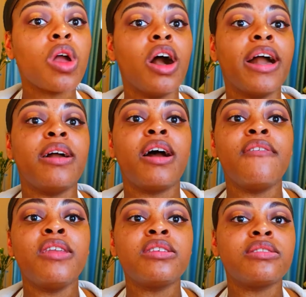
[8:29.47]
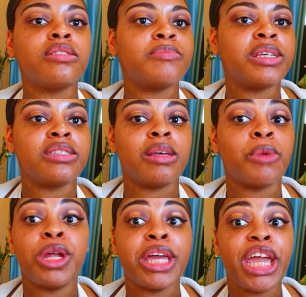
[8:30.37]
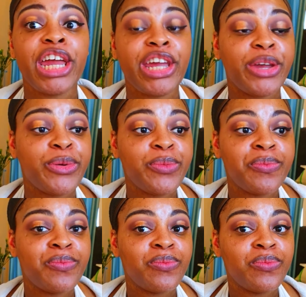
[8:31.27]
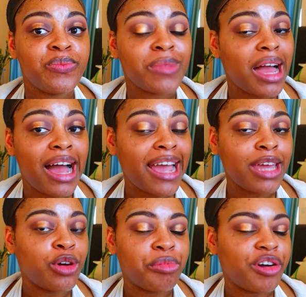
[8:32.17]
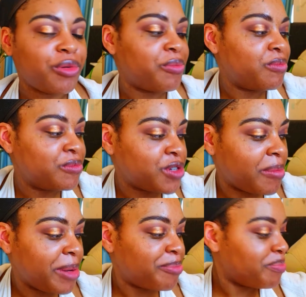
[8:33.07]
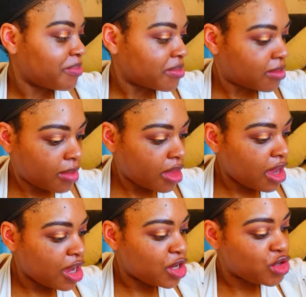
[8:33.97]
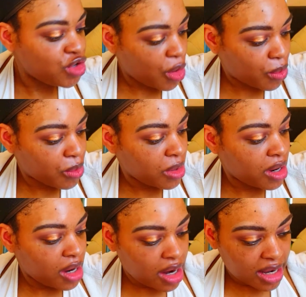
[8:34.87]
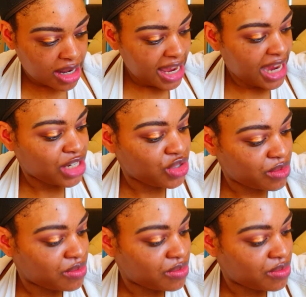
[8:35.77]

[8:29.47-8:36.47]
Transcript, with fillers: Well, I think this is as best as I'm going to get it. I ain't no pro. Do you know what I mean? So, next,